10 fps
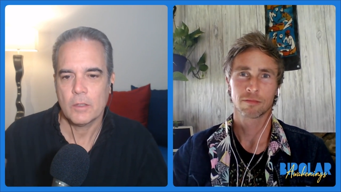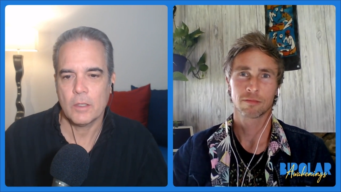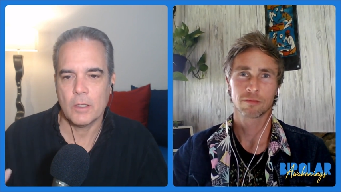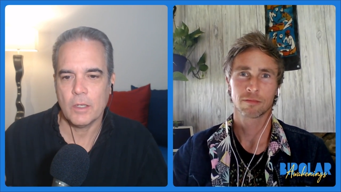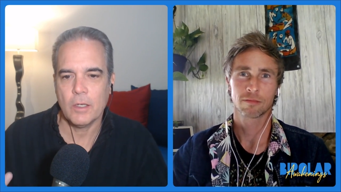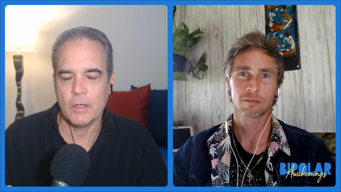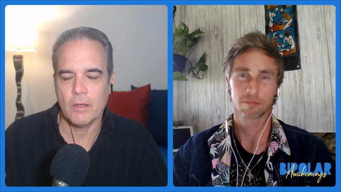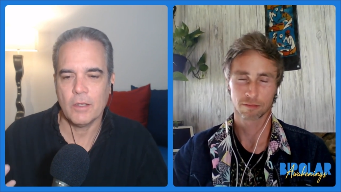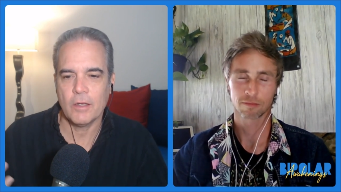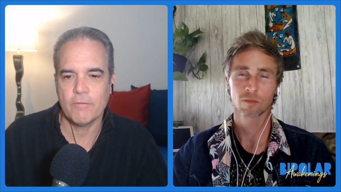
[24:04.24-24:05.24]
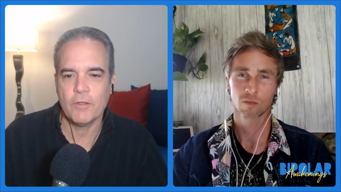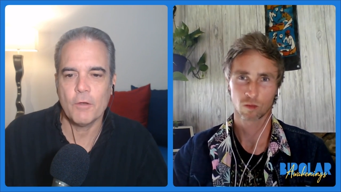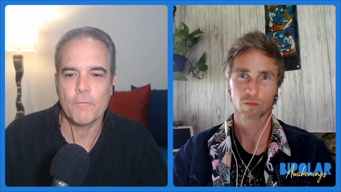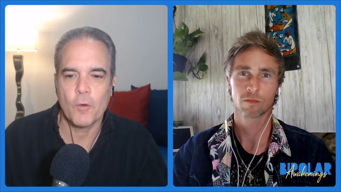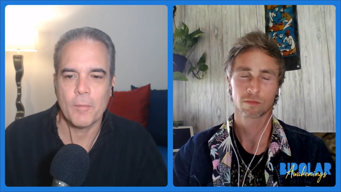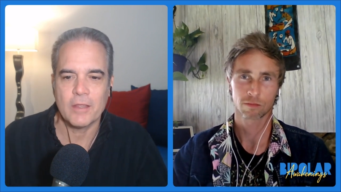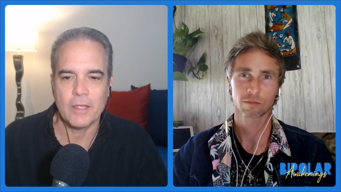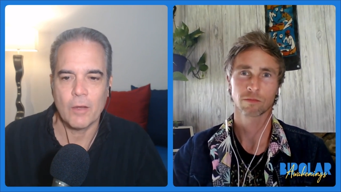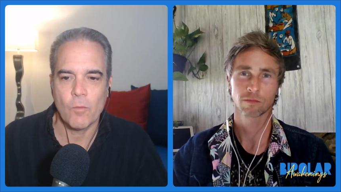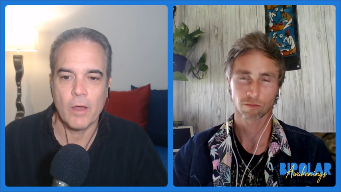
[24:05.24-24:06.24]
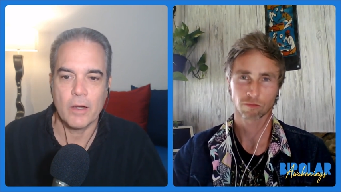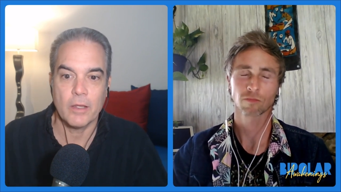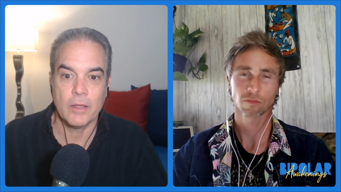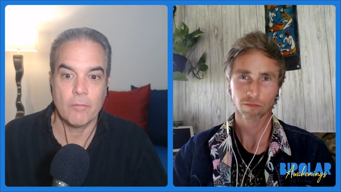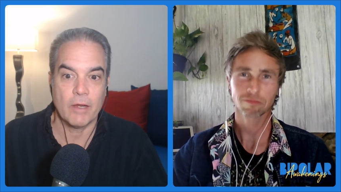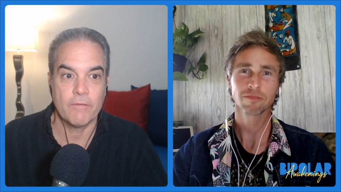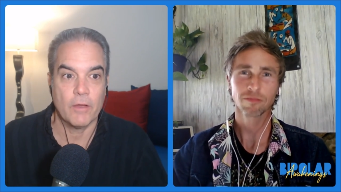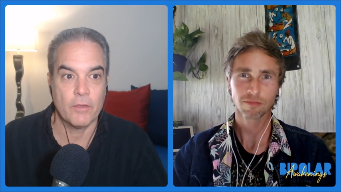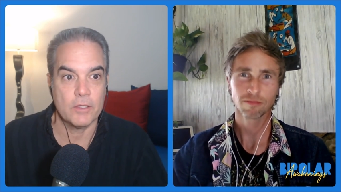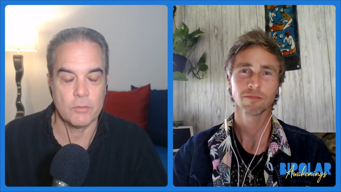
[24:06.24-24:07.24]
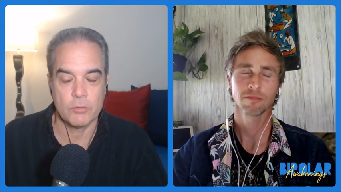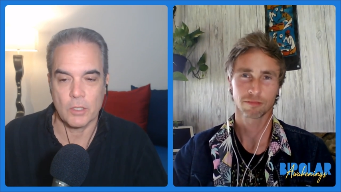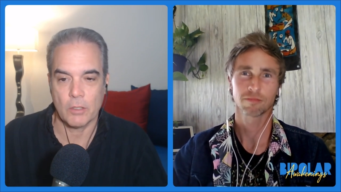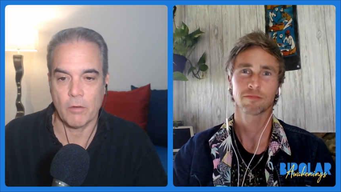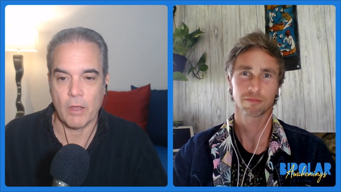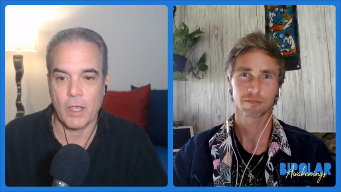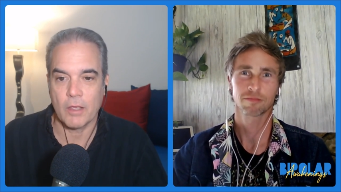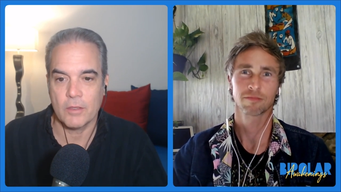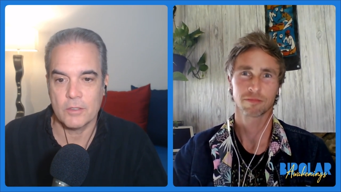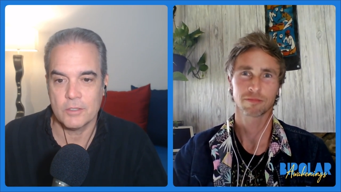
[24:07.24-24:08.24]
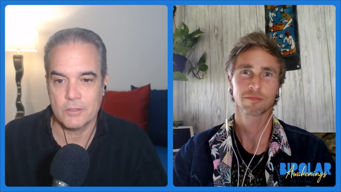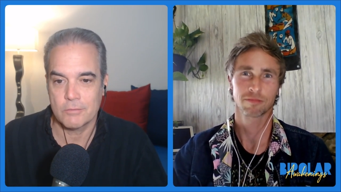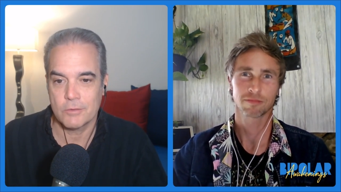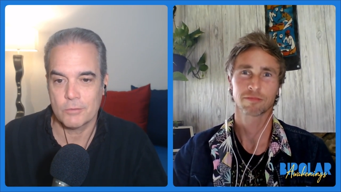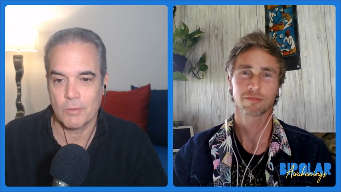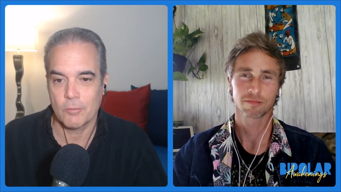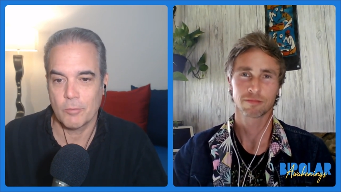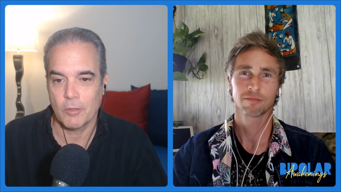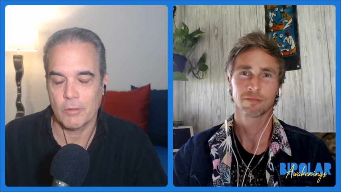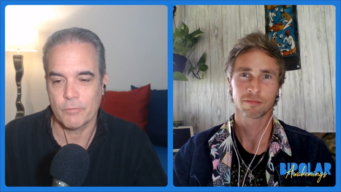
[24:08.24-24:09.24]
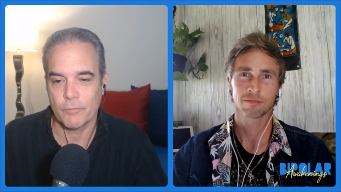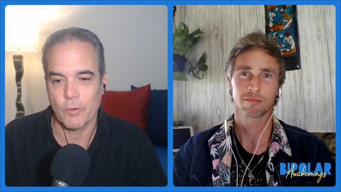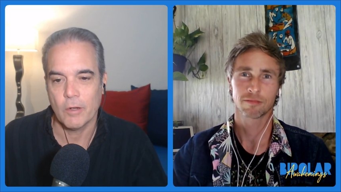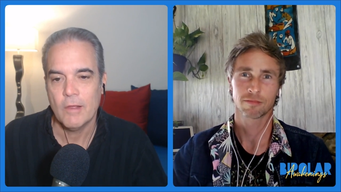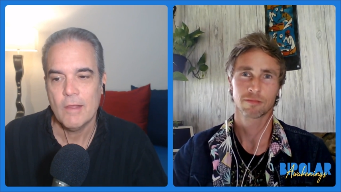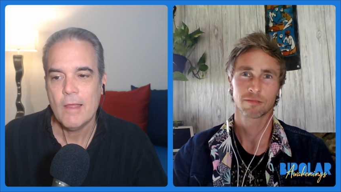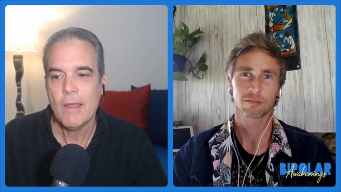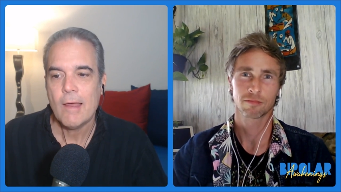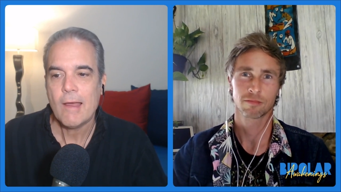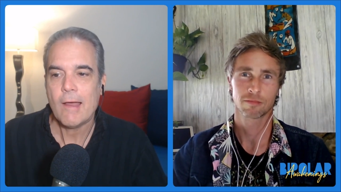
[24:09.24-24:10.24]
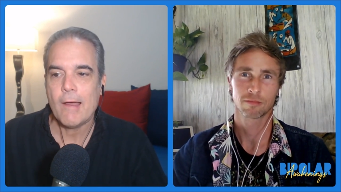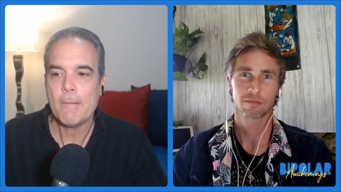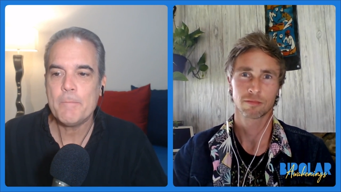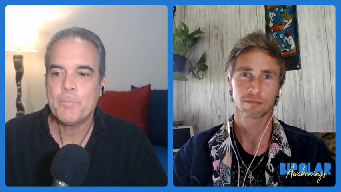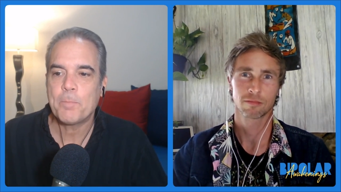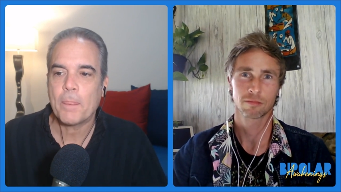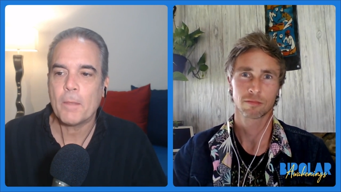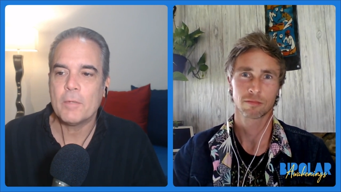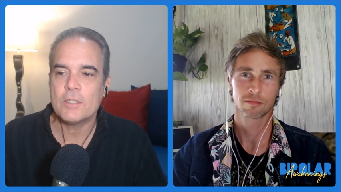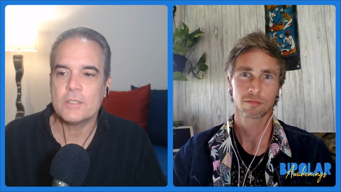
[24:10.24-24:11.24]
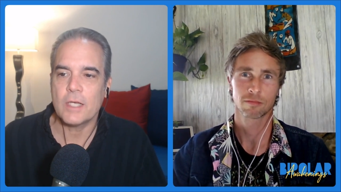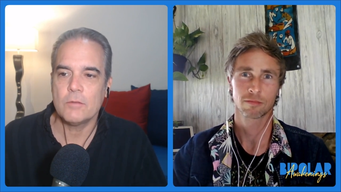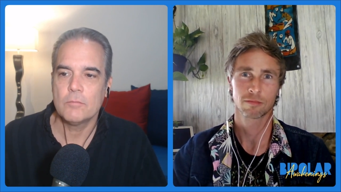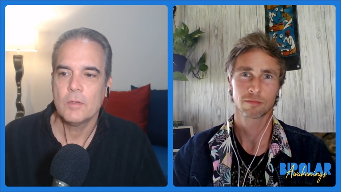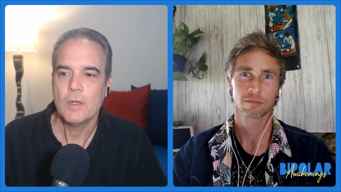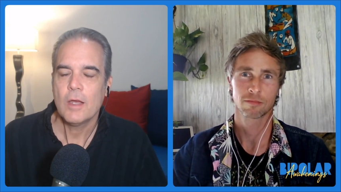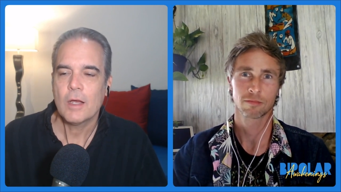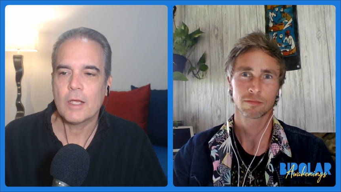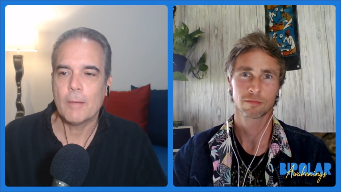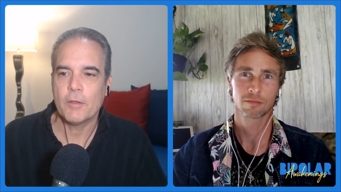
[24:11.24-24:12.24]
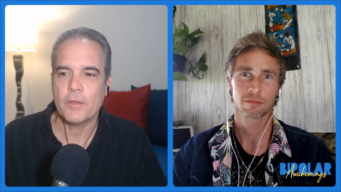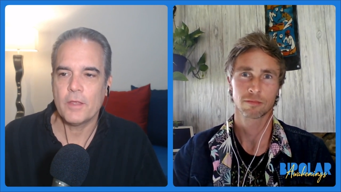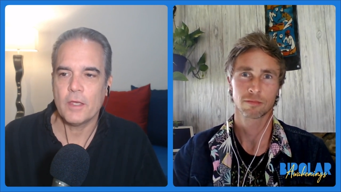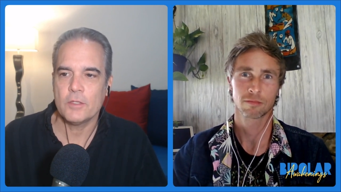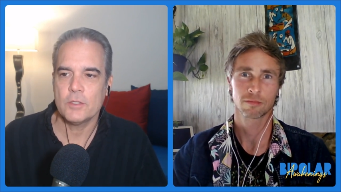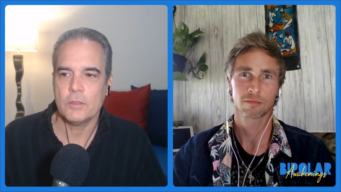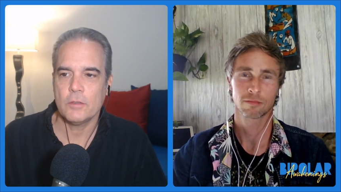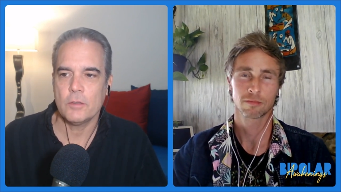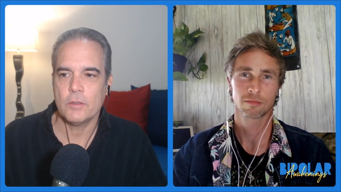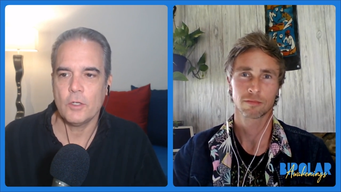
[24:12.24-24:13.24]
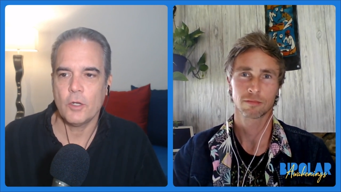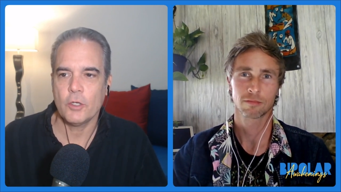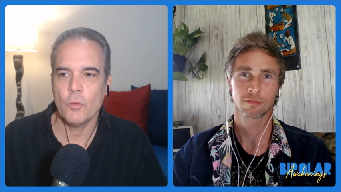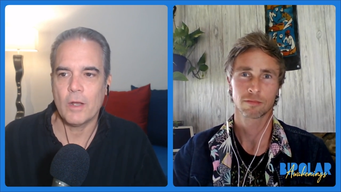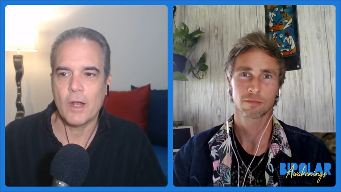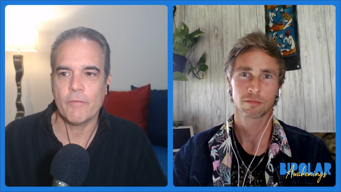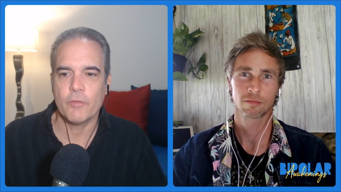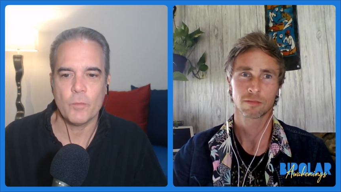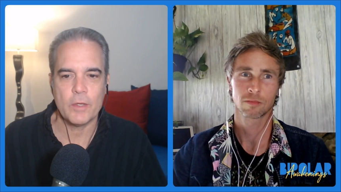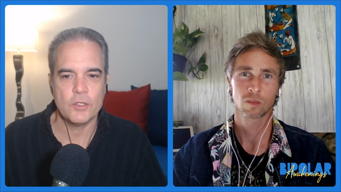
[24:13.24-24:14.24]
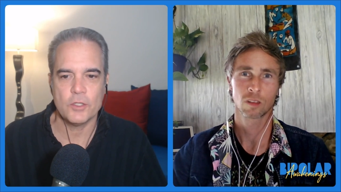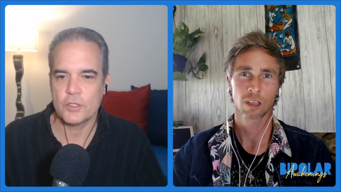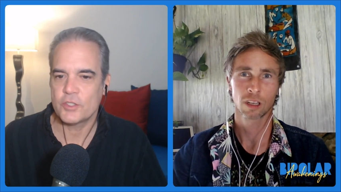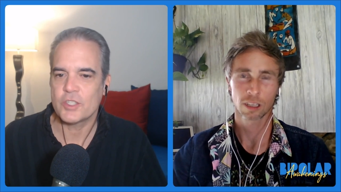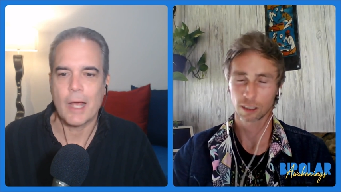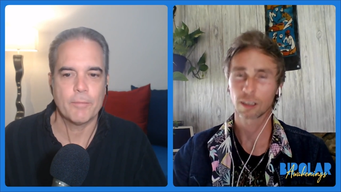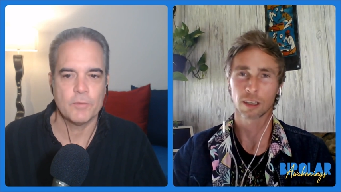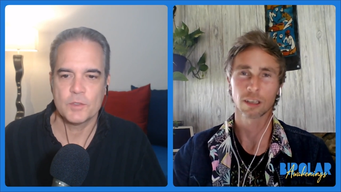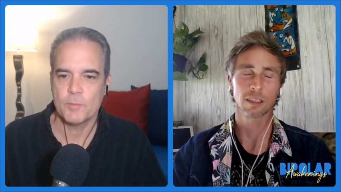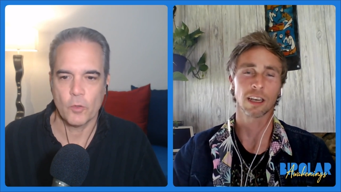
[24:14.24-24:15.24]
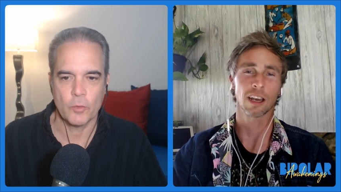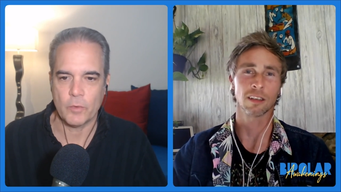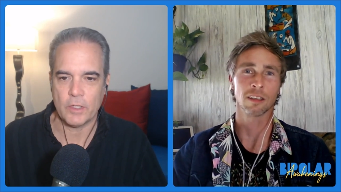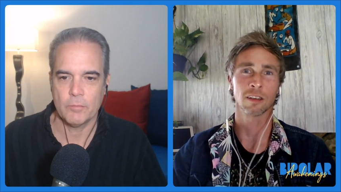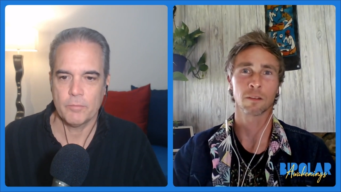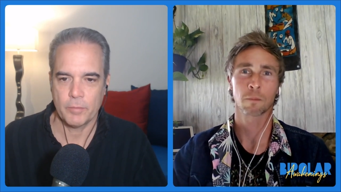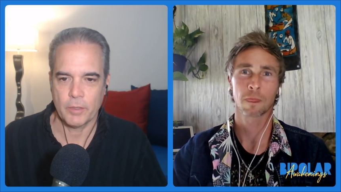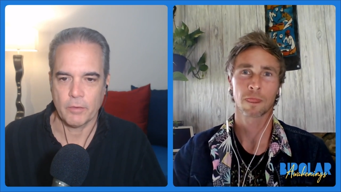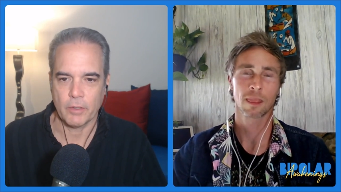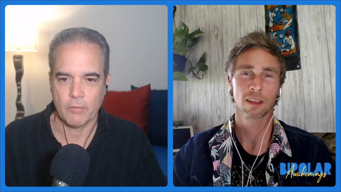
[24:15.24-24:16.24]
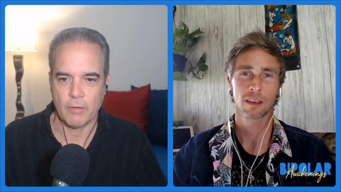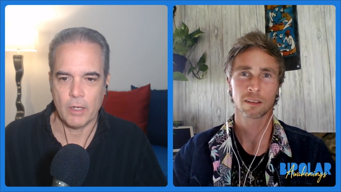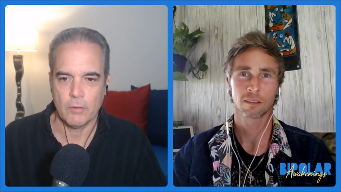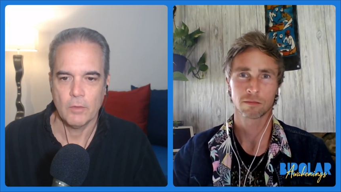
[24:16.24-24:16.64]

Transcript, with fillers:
Speaker 1: in a, in a in a video format that I wanted. And then when I found this, it was like, okay, this is this is what I've been looking for. Um, but you said a couple of things. You, you know, you went off the weed. You just stopped. Yeah, I did. A... Uh. Period. Right.